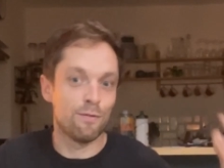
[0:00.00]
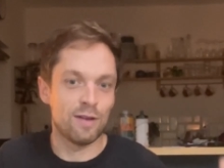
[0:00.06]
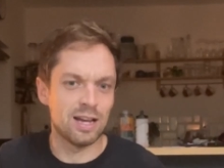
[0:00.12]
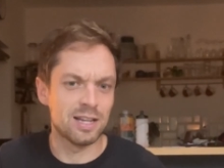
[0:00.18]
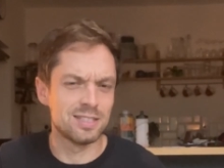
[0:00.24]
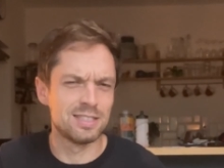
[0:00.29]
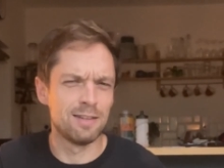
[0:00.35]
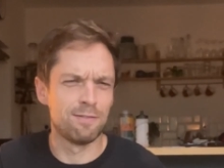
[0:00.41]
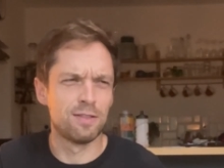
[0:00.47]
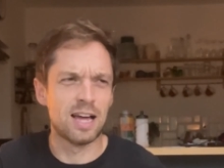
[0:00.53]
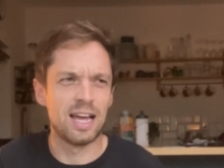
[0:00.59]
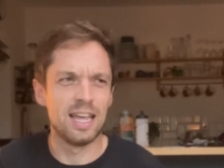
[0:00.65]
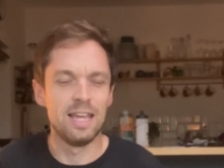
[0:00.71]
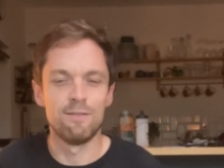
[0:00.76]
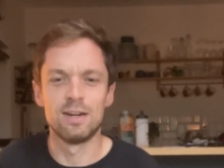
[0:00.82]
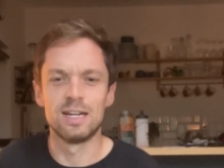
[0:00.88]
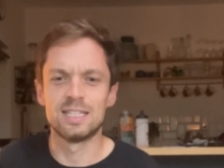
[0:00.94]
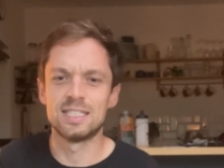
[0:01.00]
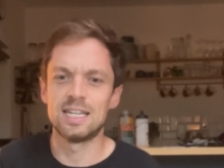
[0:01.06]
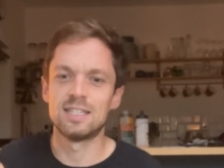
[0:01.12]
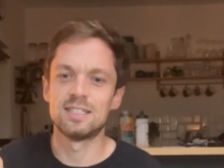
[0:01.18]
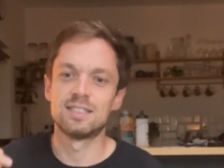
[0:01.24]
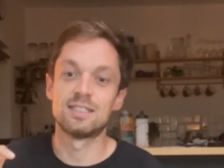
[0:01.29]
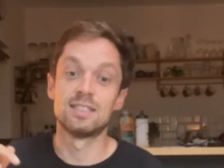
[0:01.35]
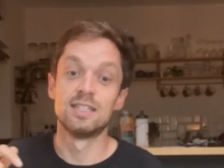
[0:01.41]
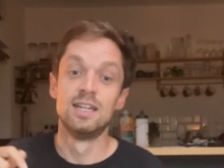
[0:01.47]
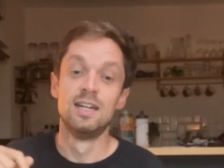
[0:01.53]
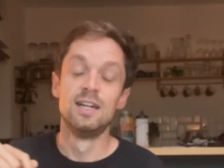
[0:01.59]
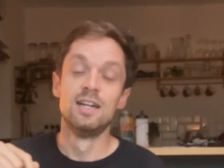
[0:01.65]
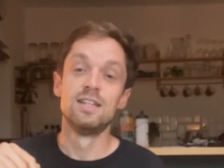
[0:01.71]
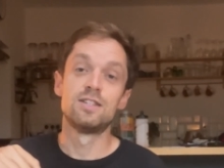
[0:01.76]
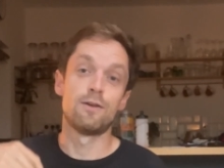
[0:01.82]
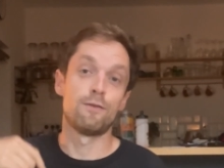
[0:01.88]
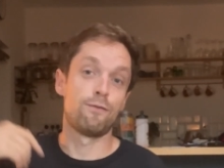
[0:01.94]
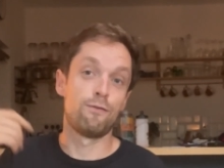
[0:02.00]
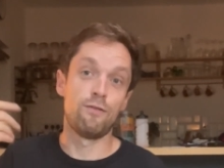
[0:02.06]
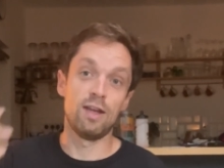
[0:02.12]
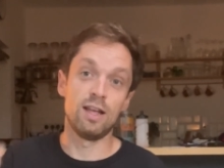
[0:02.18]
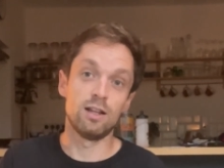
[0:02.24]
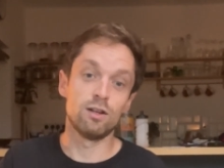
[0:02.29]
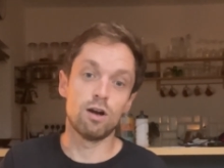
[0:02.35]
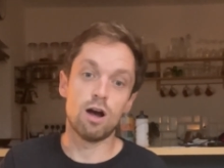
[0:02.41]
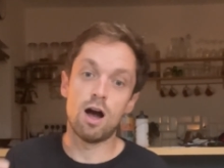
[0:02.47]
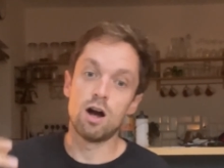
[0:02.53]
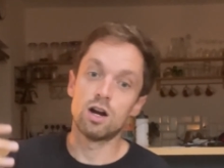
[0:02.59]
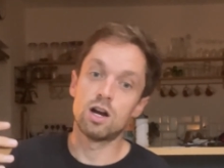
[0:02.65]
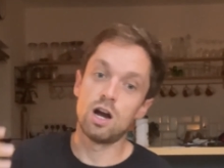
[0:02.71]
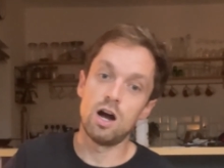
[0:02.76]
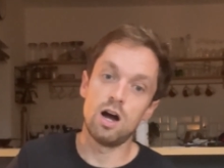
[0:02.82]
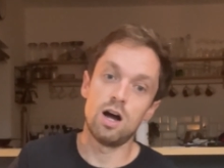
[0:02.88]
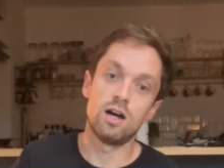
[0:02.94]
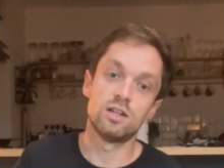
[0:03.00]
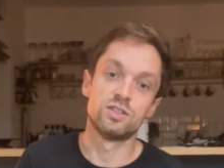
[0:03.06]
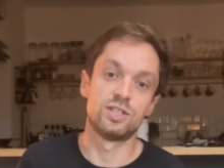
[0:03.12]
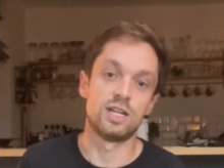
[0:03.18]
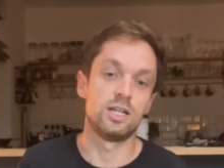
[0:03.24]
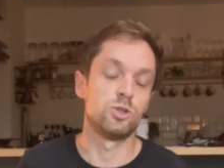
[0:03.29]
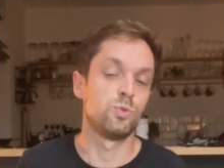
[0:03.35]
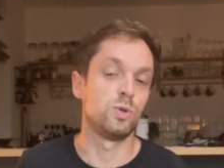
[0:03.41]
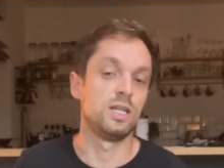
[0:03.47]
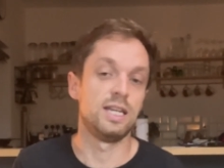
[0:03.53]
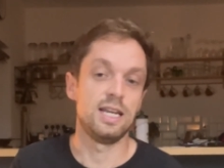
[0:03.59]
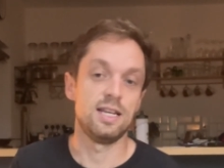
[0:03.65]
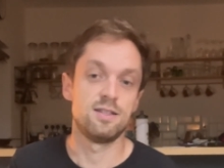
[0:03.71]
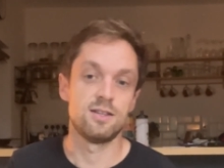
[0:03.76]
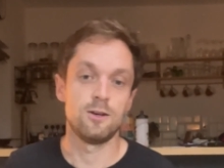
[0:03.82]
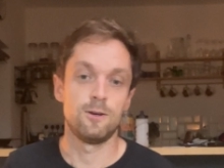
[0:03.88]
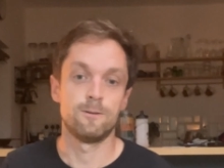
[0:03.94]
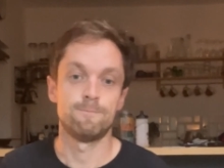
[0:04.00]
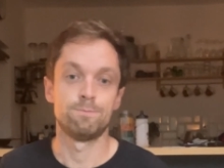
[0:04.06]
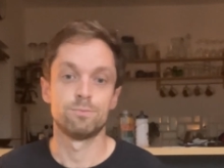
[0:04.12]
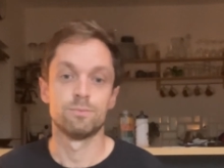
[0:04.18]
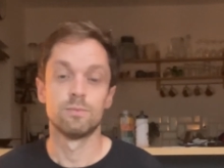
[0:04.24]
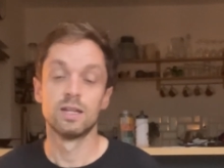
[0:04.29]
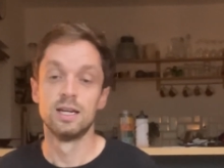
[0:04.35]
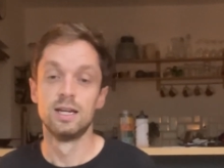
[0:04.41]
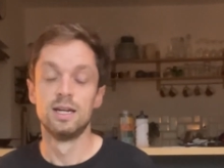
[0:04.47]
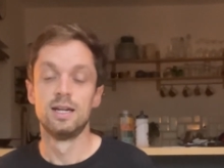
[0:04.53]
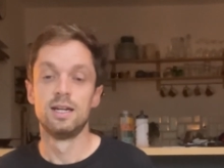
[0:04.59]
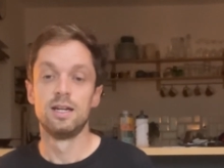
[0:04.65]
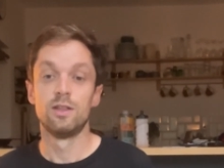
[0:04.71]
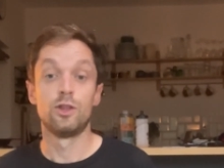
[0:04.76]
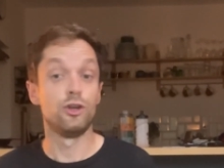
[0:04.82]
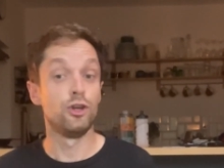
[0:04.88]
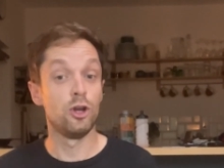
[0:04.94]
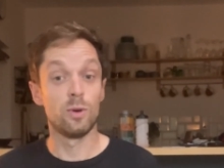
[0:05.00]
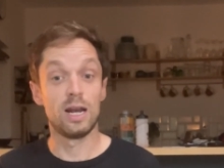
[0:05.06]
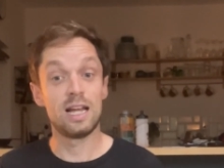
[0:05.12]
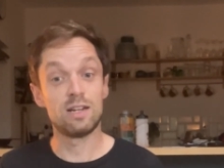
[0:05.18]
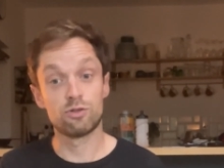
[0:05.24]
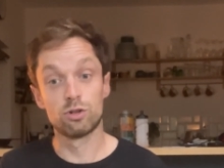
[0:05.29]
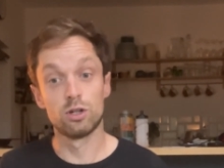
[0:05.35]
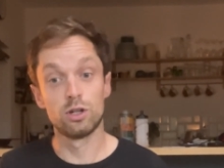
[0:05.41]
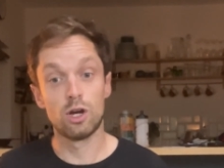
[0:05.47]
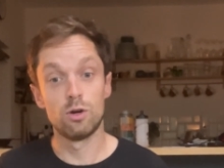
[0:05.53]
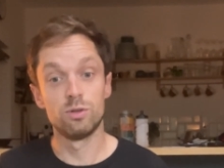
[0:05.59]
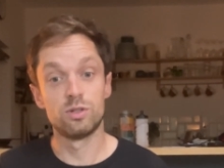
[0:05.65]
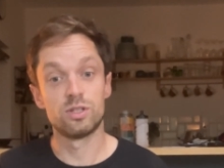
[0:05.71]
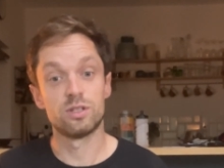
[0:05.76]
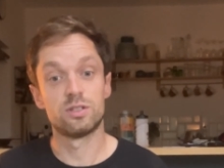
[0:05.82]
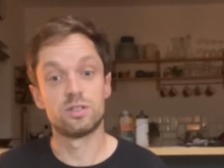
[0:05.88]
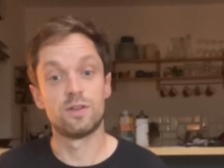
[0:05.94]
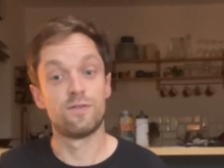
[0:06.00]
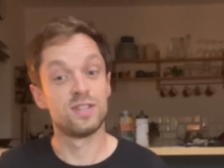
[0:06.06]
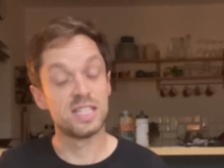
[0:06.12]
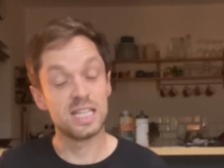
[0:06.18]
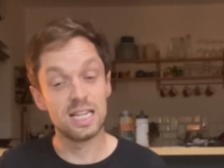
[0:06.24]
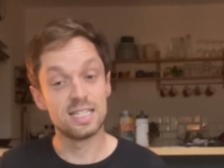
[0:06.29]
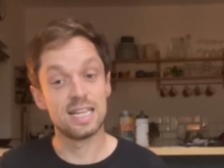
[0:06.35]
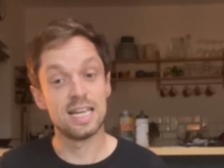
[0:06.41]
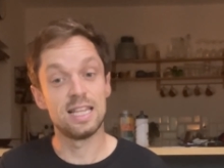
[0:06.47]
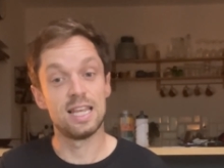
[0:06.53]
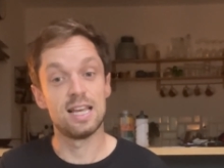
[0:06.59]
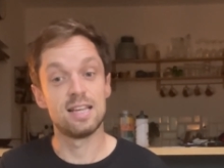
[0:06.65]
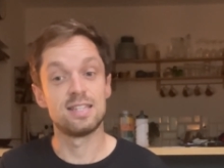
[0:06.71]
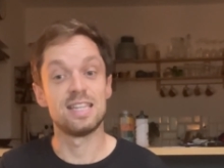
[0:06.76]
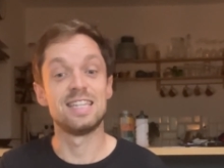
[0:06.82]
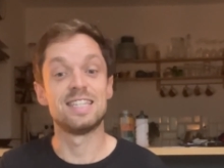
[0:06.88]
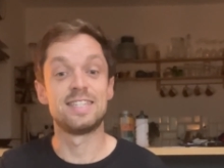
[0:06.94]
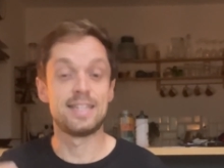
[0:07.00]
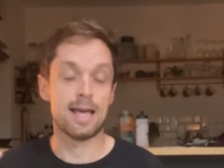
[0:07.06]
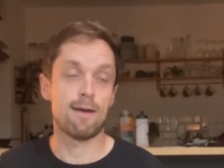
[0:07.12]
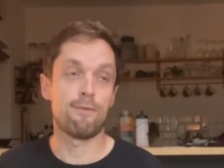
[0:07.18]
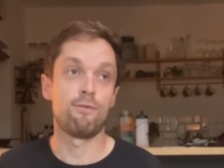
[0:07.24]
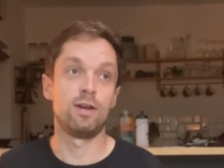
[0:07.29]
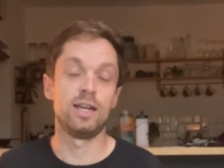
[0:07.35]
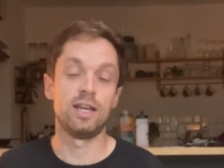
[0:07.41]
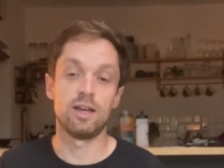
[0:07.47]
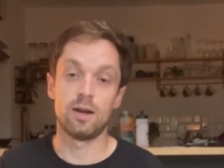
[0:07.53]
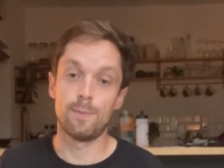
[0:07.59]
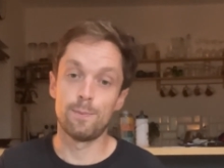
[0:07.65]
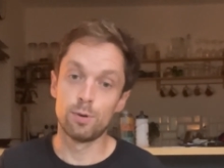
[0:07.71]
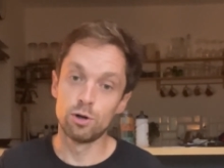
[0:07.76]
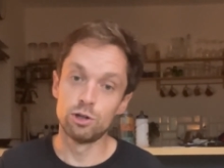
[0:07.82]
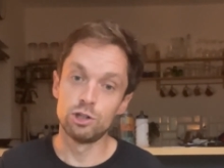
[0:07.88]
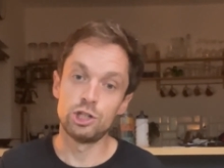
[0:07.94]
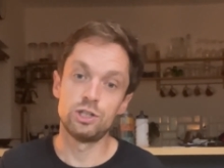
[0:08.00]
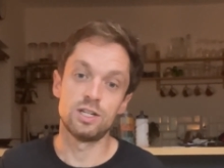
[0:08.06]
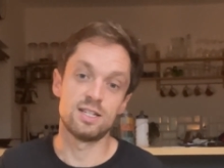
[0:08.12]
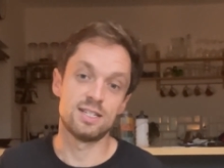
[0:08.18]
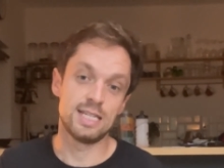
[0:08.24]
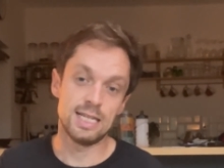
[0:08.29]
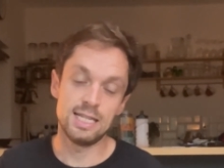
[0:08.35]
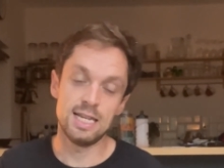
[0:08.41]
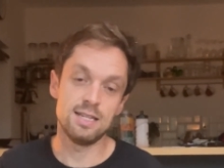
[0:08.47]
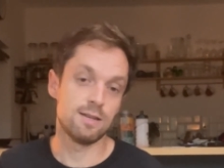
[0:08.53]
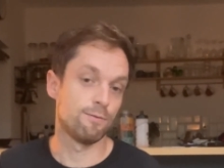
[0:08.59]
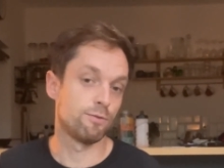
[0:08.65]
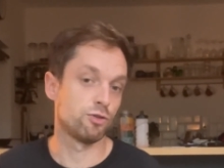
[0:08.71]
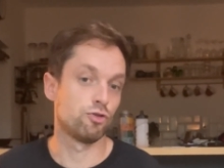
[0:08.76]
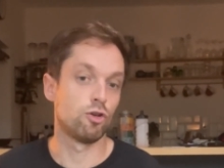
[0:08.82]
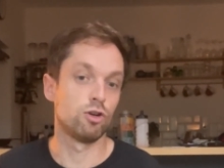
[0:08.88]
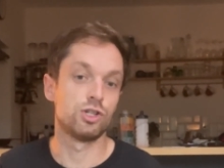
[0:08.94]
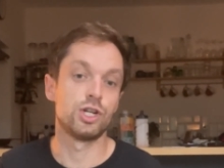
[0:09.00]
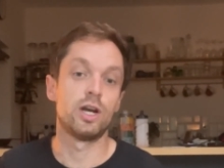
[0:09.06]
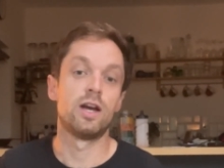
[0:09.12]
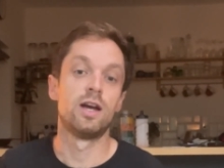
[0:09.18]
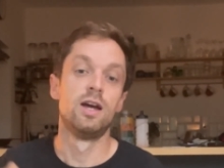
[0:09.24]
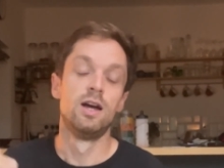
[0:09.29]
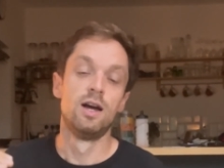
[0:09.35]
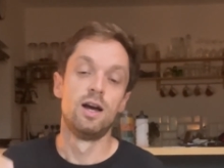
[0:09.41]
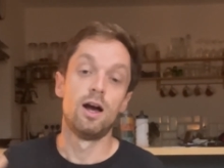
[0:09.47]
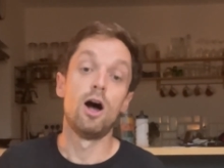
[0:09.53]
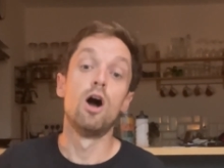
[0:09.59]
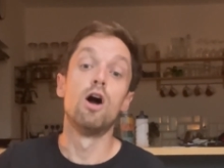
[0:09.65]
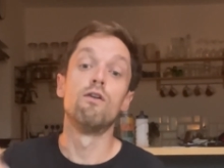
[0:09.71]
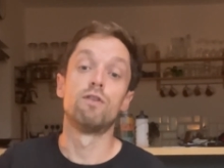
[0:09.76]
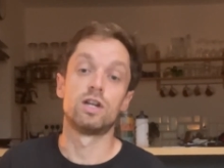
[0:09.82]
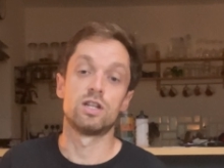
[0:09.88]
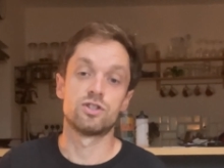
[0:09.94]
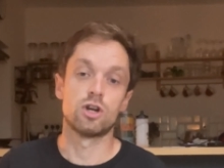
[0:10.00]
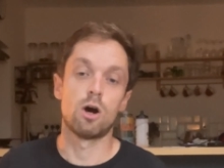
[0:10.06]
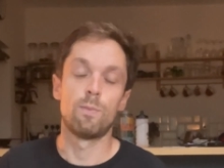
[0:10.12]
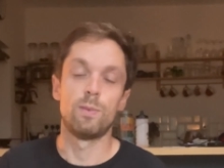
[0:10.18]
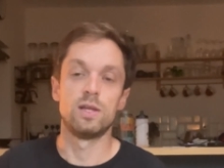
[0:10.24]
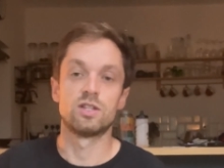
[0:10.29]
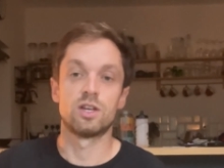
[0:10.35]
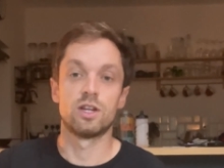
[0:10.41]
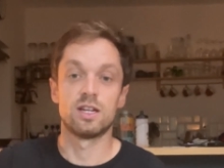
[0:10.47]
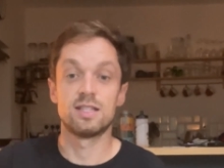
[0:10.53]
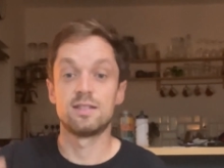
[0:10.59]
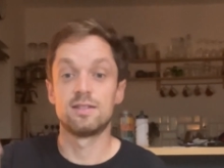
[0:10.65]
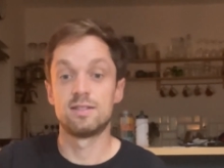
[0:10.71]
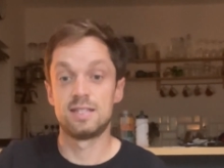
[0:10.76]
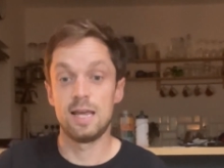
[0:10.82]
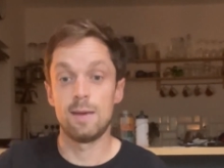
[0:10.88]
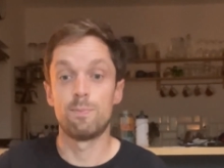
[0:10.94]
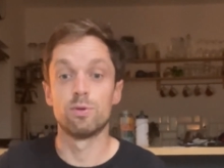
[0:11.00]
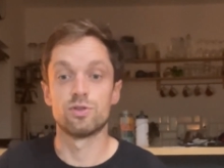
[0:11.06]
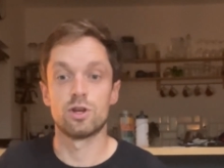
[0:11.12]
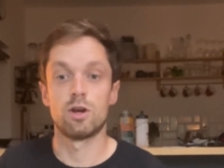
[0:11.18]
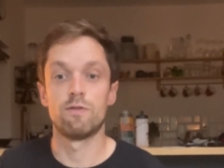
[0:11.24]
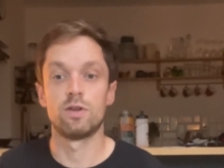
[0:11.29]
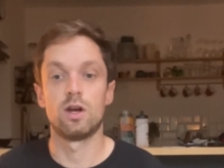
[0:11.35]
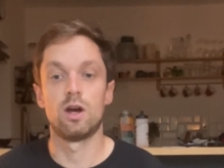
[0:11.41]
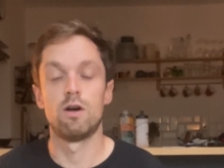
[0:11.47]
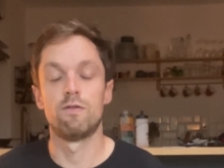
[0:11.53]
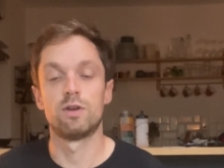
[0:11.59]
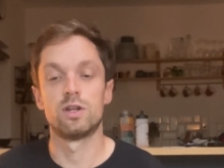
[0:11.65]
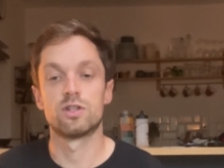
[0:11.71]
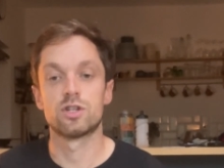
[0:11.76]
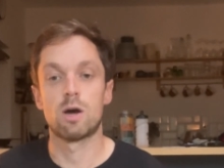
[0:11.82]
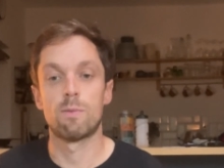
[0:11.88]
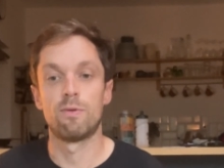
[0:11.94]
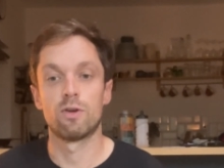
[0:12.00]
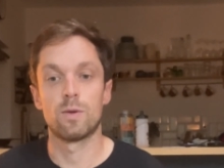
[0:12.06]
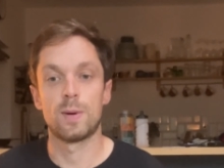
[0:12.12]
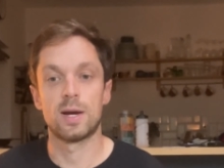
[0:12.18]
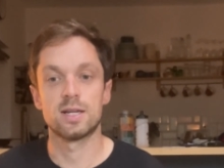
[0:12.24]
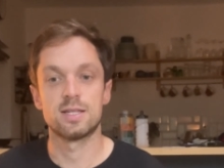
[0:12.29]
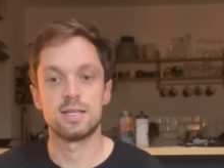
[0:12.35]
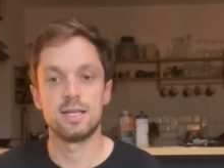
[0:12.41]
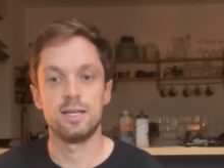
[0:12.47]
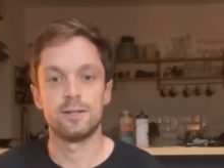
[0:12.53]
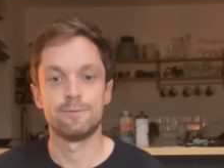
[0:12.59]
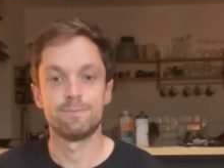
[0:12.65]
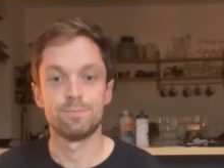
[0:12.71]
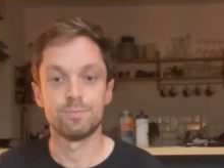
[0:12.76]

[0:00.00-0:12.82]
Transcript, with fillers: fast, if that even exists, to fill our cars as we need to. The new electrical load to facilitate this is definitely going to push the city's infrastructure over the top. It's going to tip us over, over the top of capacity.